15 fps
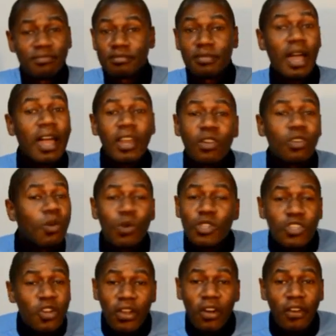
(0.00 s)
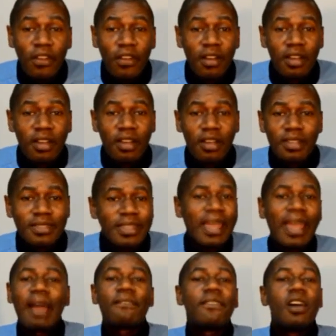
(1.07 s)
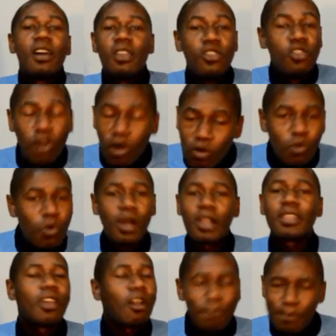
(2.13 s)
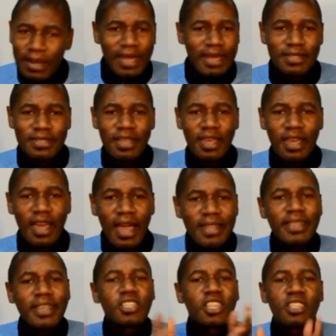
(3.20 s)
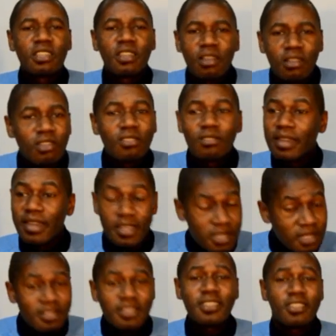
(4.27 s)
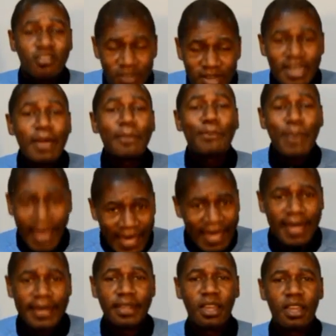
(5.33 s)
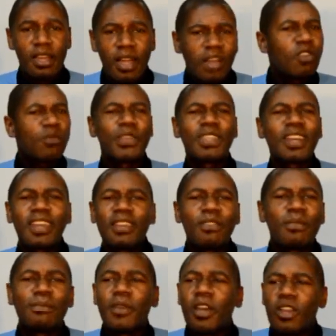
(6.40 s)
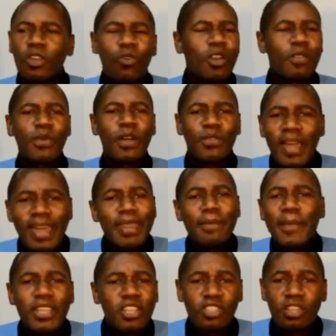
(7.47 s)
I don't know what's going on. They have no quality of players, and they're just, it's really bad. I don't think they're going to qualify for any major